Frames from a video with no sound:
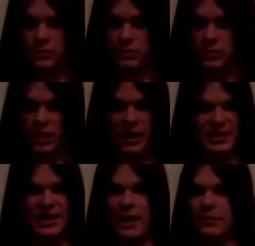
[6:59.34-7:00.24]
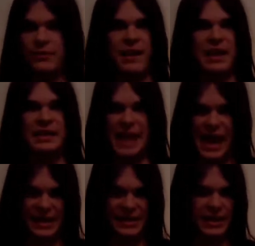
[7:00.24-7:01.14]
And it sounds
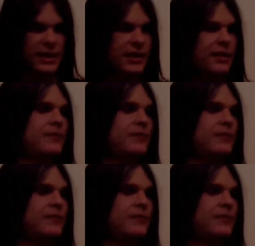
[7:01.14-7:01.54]
fantastic.